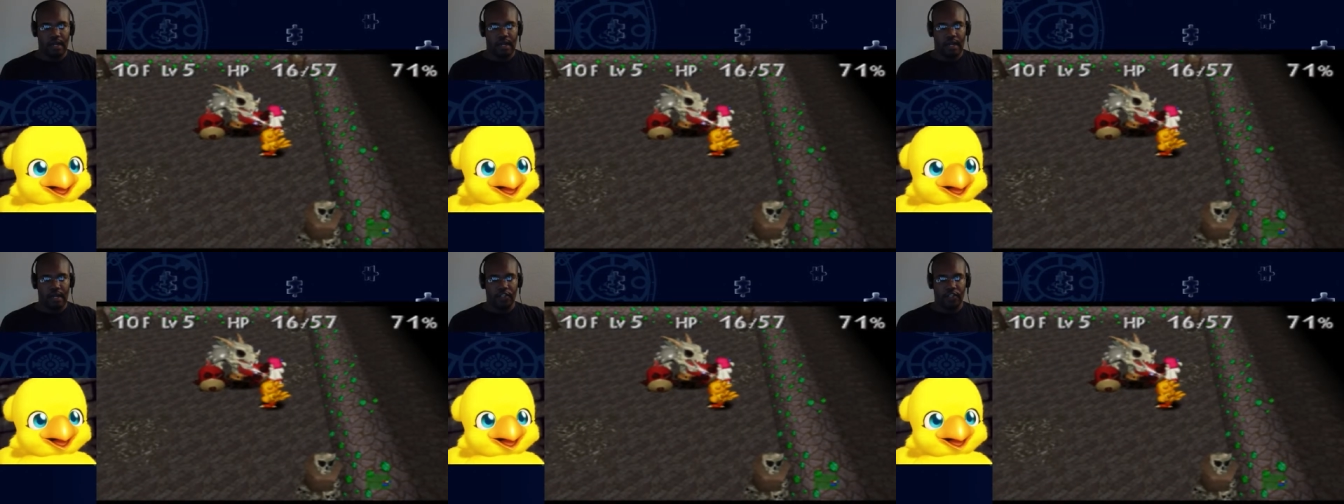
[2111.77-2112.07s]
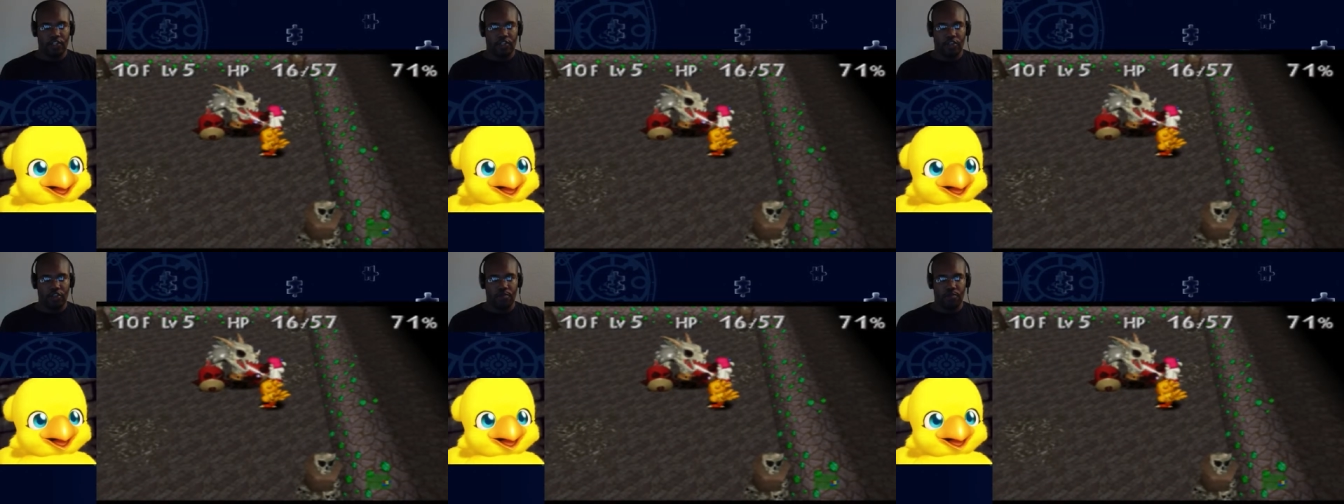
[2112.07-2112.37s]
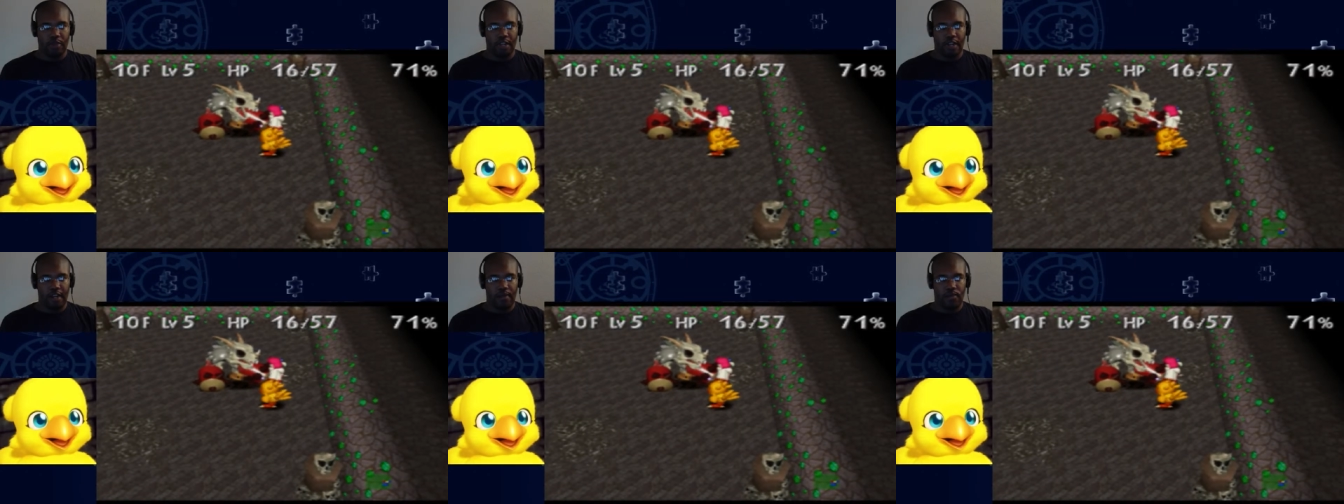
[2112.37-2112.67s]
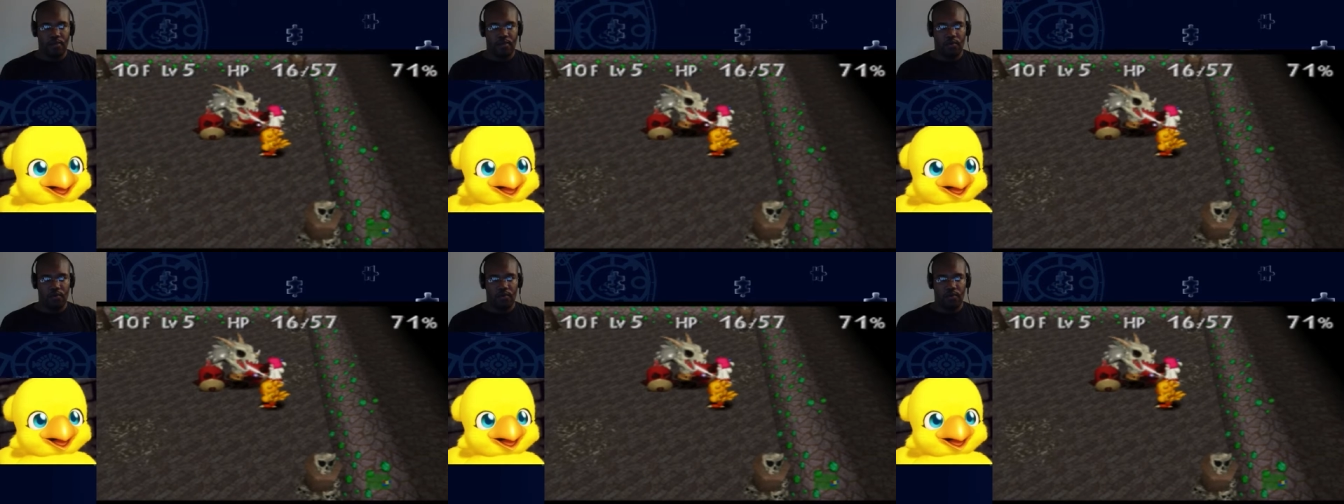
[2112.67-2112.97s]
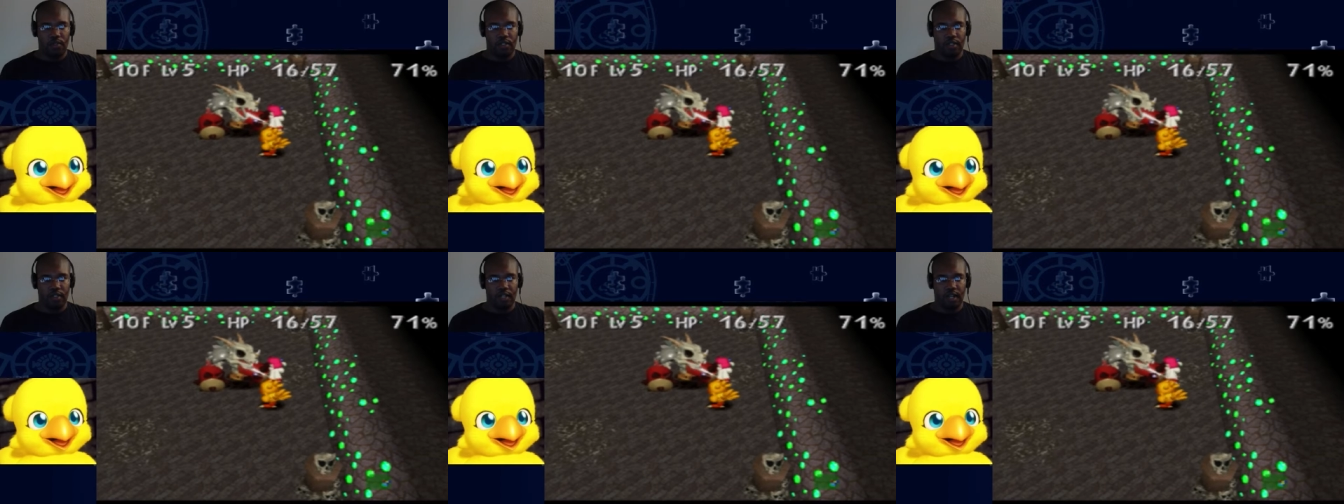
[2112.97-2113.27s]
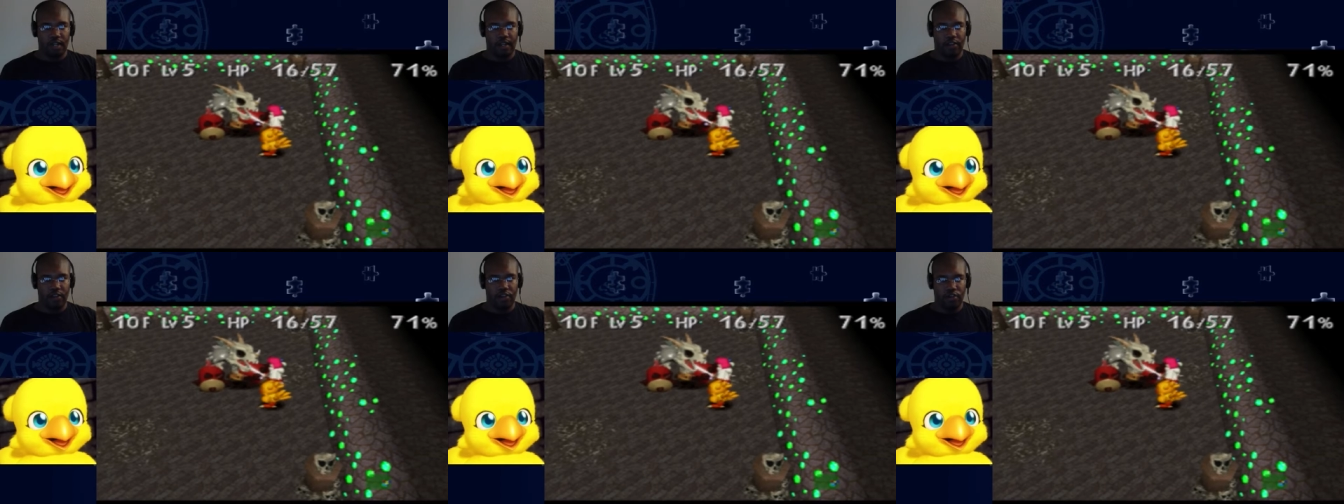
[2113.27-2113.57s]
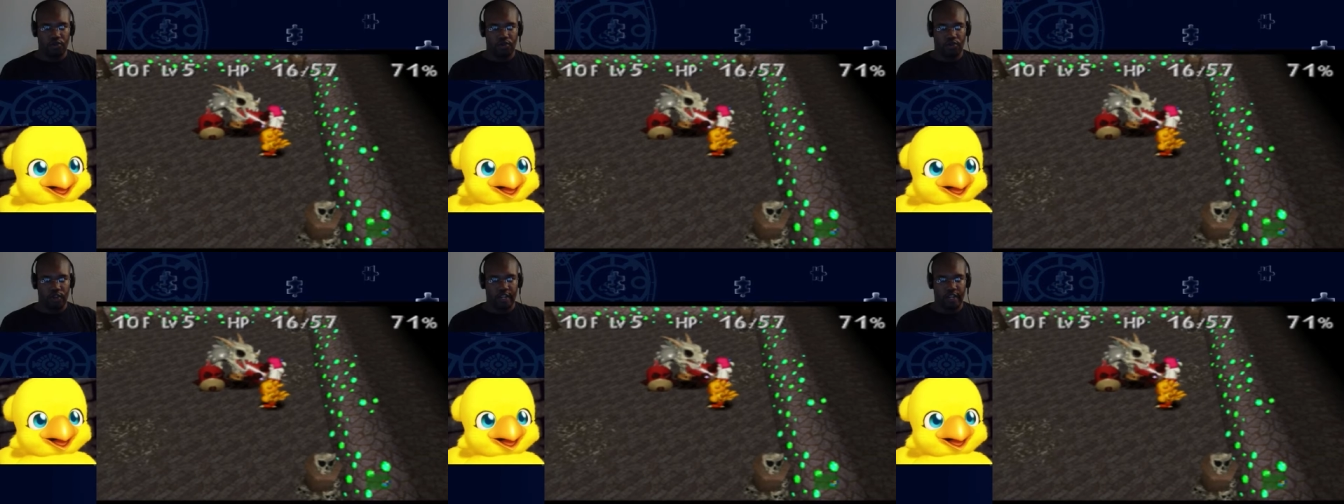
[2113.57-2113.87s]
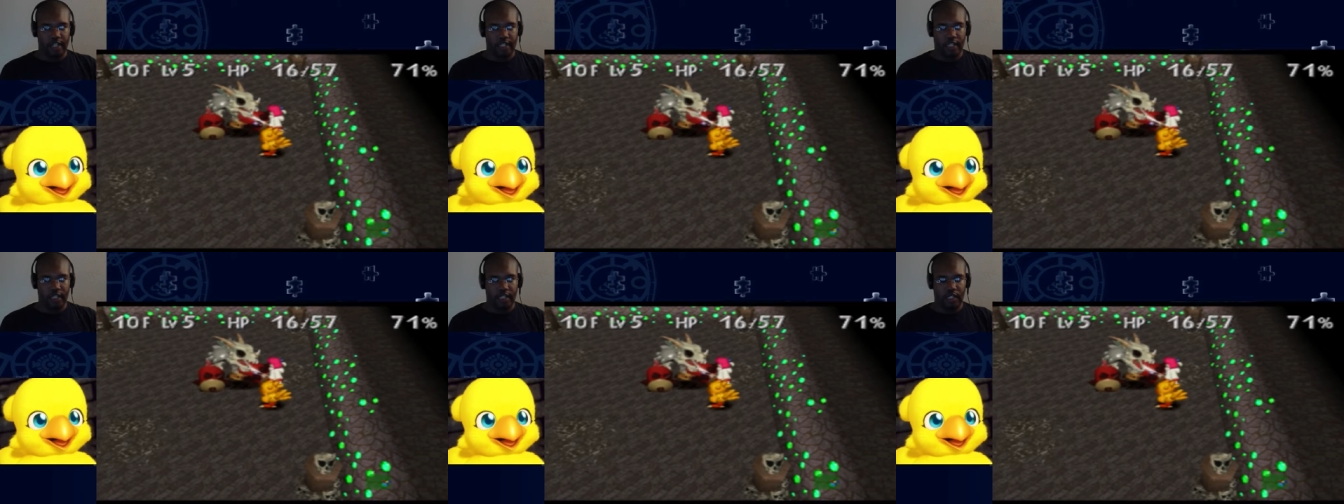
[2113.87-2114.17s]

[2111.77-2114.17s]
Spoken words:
I should be able to take a crit.